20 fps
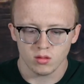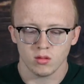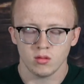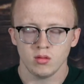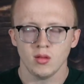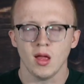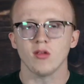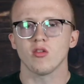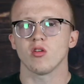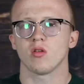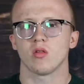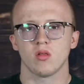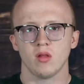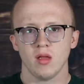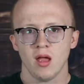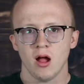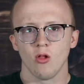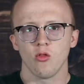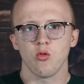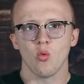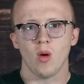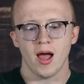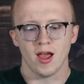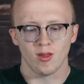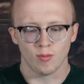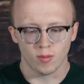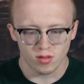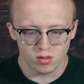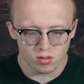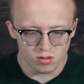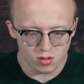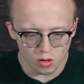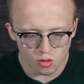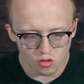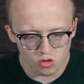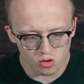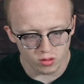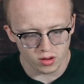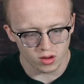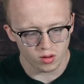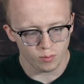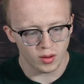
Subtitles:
not just health-wise, but socially.